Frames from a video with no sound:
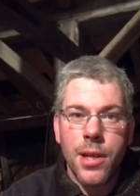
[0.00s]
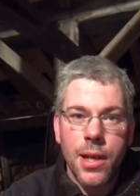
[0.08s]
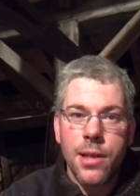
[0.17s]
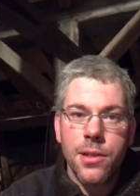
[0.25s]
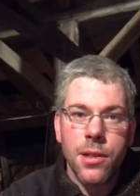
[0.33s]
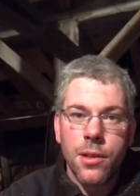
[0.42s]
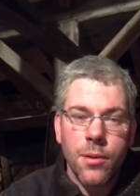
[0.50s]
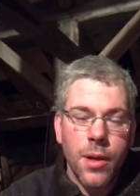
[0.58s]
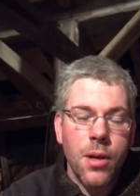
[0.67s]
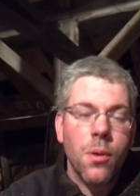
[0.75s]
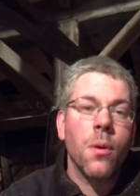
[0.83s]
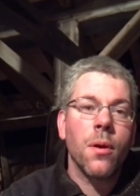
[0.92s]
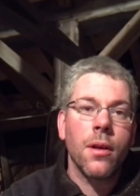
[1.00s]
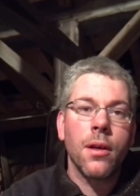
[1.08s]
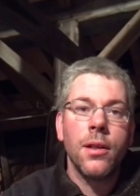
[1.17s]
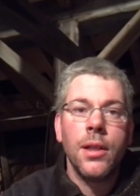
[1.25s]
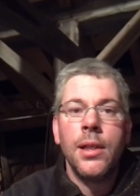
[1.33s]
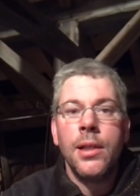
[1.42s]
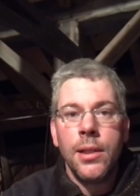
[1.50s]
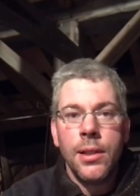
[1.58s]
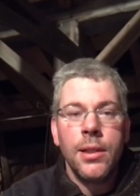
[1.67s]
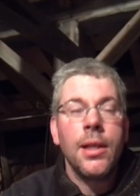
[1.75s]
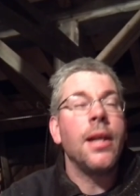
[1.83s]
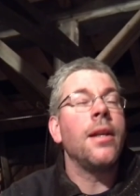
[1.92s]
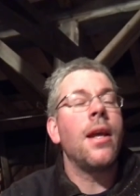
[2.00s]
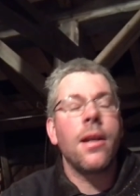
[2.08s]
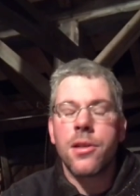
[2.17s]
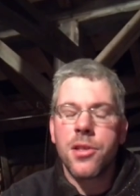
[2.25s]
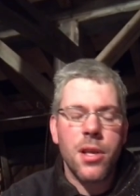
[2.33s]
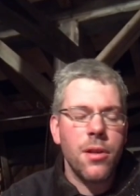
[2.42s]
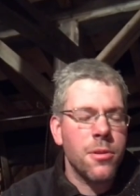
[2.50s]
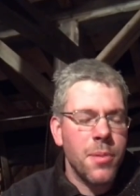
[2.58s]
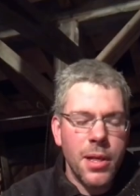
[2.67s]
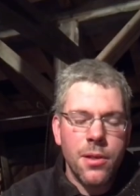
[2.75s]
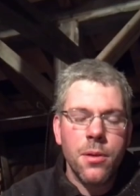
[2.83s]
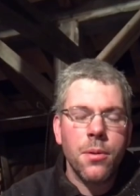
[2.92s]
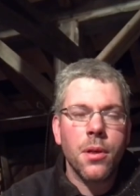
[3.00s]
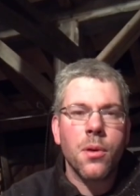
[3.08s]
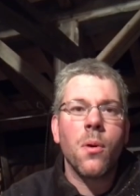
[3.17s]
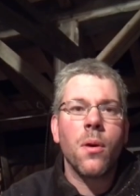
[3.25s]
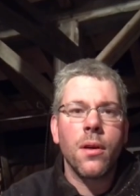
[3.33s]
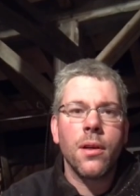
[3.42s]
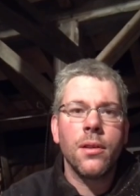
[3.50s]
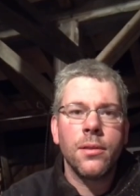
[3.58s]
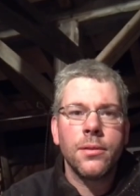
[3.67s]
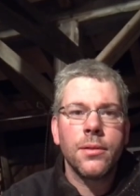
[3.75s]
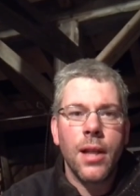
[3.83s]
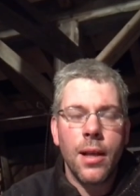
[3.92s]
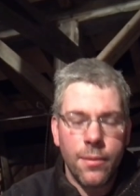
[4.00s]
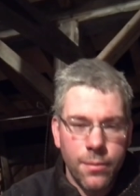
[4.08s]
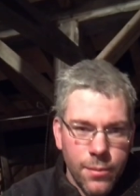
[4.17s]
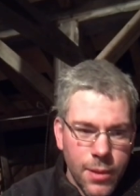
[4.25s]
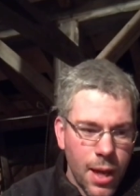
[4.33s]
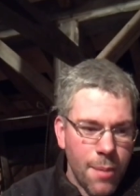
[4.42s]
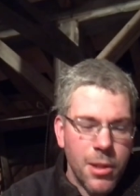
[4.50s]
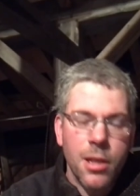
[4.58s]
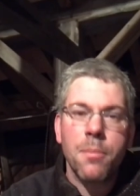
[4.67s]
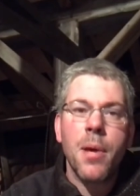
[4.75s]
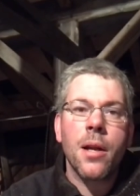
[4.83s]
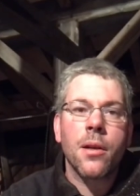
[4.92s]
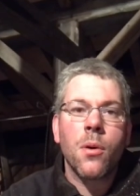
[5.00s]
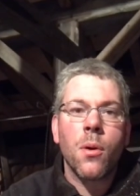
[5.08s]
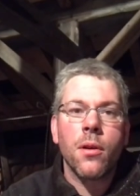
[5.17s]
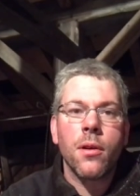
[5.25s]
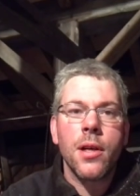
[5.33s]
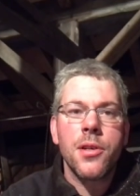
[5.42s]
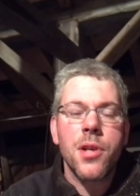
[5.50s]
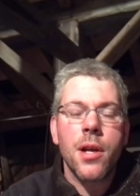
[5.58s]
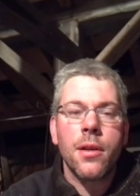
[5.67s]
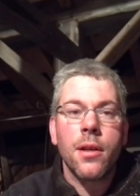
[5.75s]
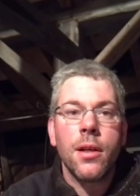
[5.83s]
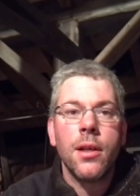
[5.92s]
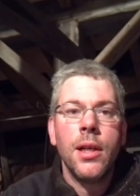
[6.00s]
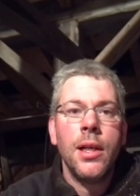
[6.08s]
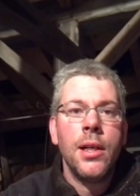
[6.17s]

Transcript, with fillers: like inch and three quarter, and uh, excuse me, two and a quarter. I kept it about a quarter inch under.